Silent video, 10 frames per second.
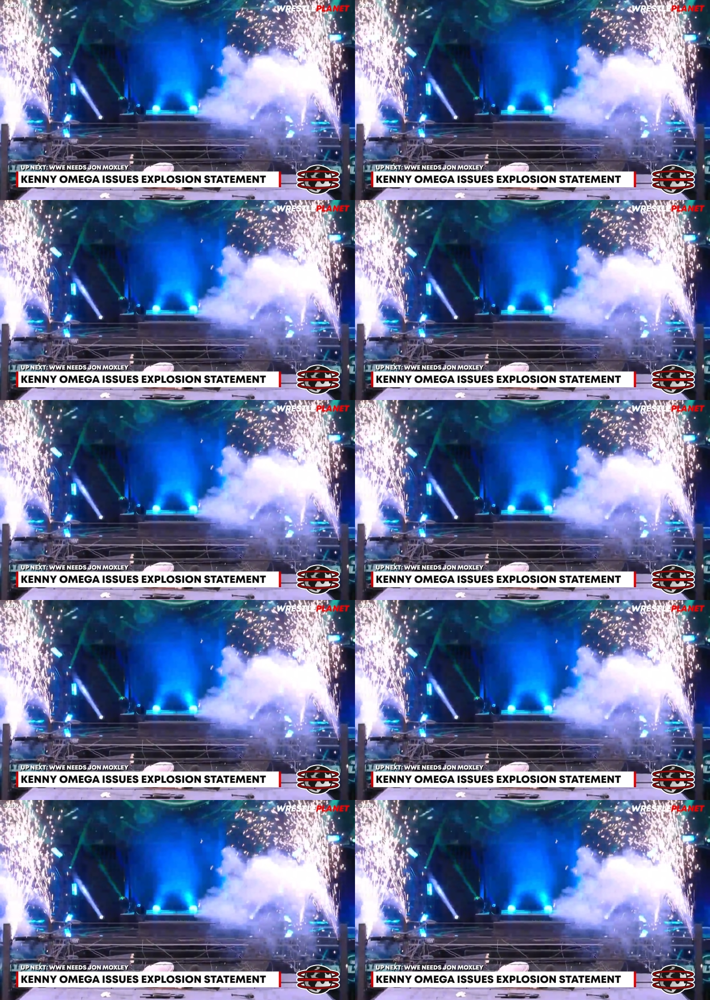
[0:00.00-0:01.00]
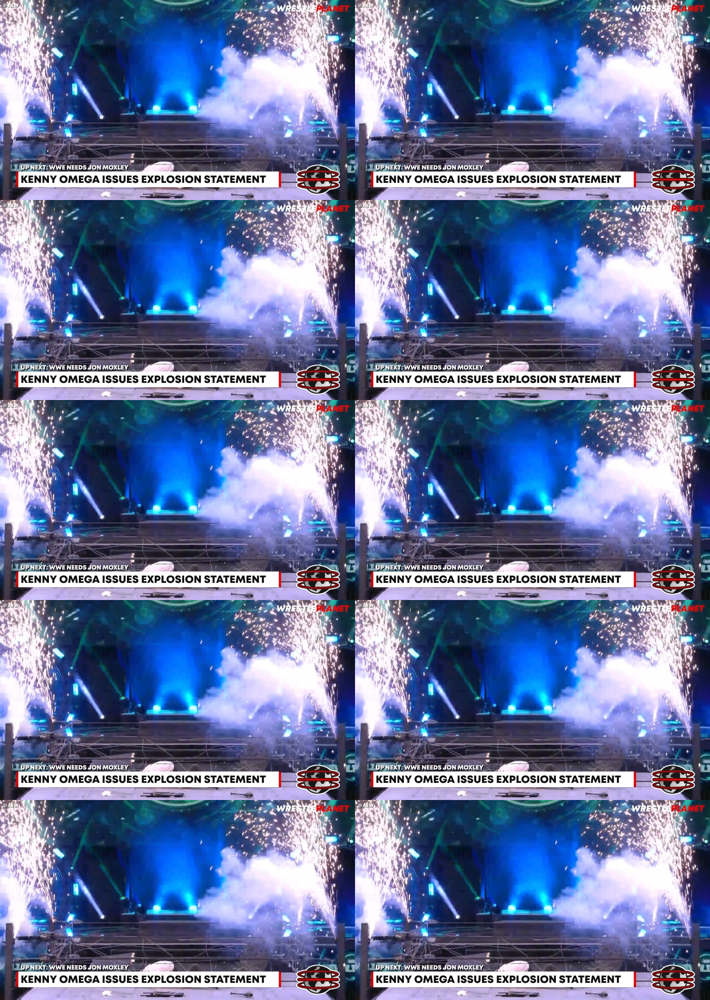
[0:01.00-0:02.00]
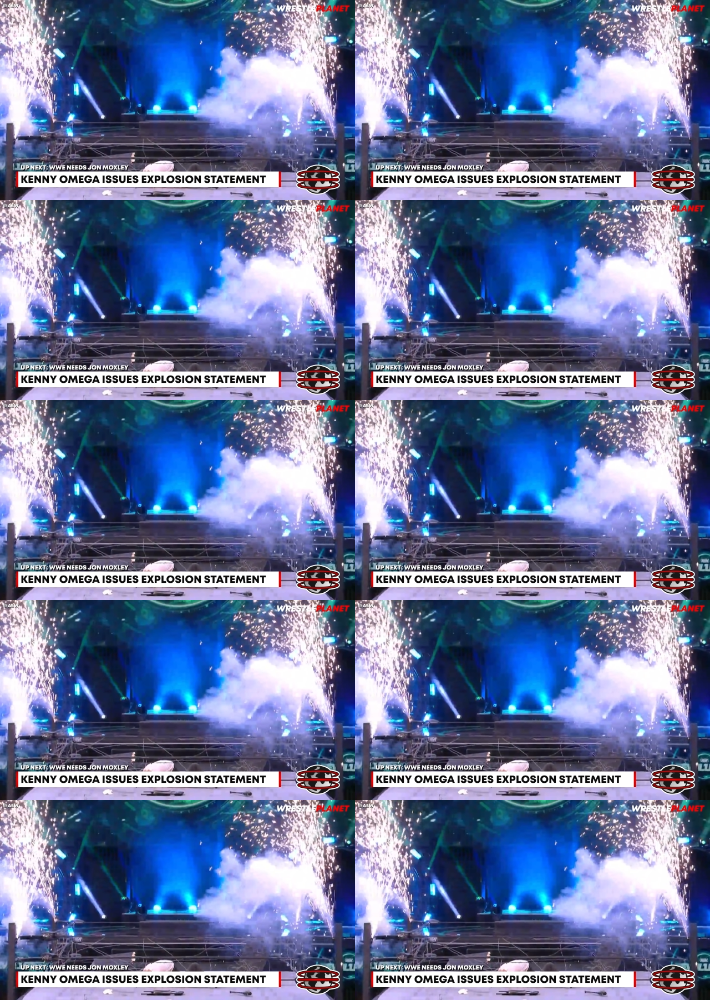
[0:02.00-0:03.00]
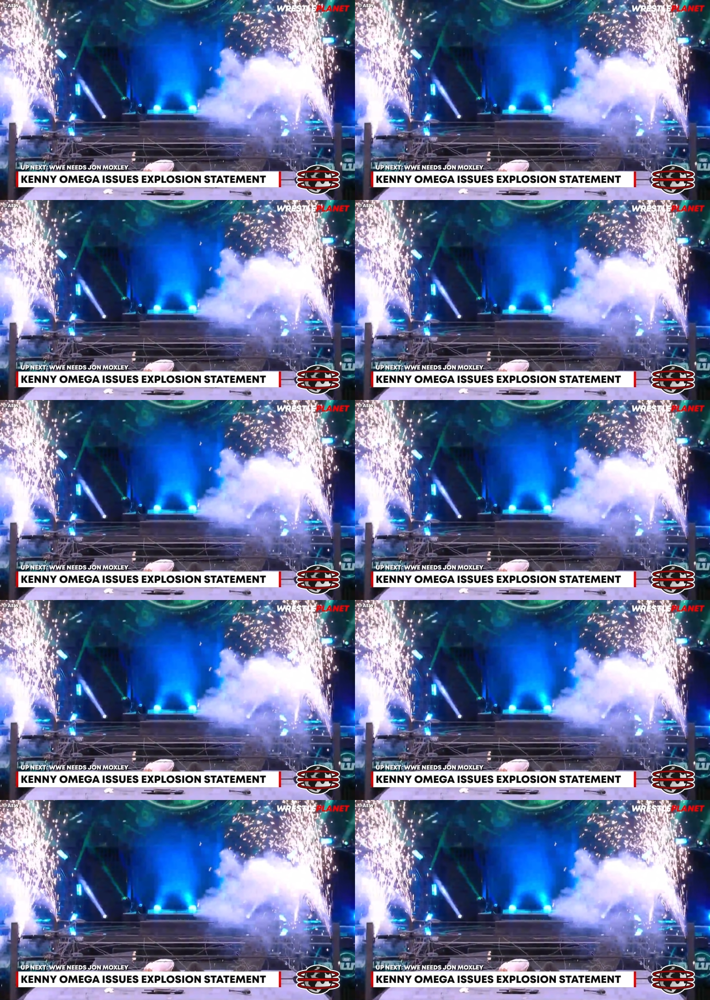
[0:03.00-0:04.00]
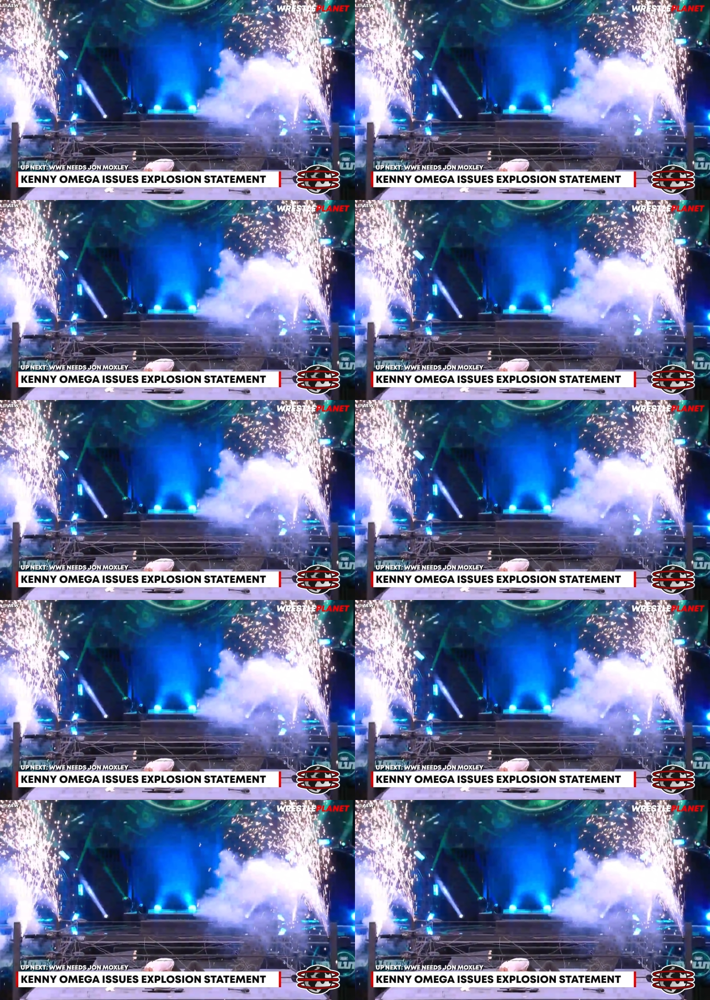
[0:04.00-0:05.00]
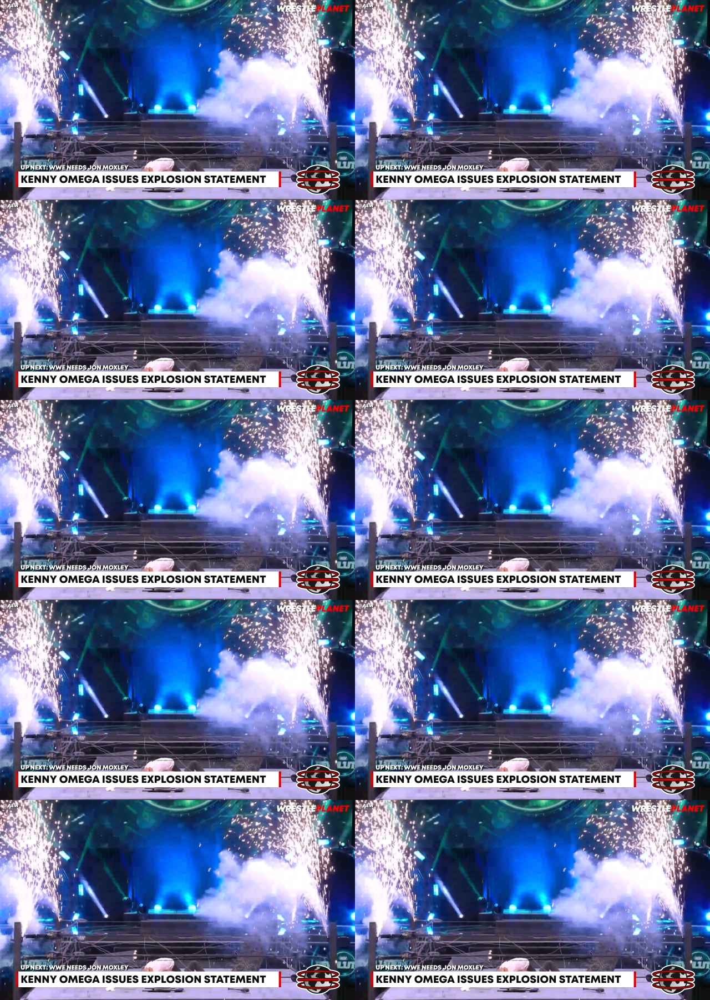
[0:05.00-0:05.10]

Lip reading: No face is visible, so there are no lips to read.